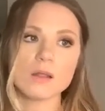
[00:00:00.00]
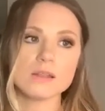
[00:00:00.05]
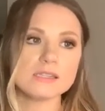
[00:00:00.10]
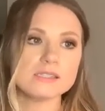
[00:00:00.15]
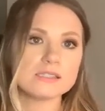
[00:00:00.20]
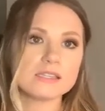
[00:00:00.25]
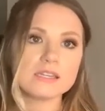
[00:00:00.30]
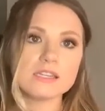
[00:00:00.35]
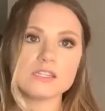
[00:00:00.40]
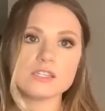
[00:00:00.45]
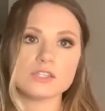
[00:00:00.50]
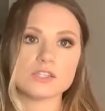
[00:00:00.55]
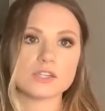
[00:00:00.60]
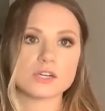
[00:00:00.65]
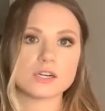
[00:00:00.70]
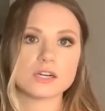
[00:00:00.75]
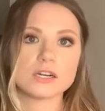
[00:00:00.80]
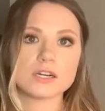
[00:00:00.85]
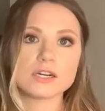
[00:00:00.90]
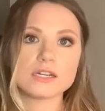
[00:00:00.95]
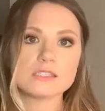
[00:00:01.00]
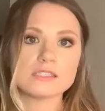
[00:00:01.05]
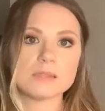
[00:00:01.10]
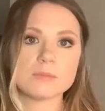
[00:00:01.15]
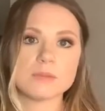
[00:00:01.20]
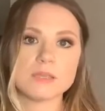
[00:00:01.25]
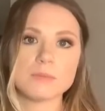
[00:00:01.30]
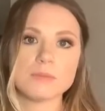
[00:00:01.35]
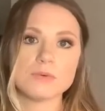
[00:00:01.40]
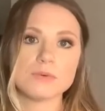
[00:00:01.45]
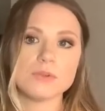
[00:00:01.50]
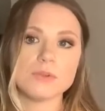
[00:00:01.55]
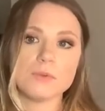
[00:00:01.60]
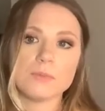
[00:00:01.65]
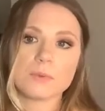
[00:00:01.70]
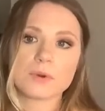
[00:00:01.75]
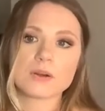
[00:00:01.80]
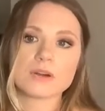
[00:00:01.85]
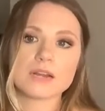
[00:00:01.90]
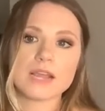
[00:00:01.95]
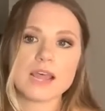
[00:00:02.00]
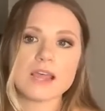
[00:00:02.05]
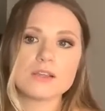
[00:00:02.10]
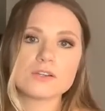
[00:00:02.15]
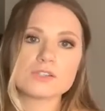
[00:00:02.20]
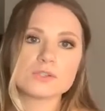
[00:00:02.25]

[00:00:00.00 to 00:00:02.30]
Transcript: All it's going to deter is the people who weren't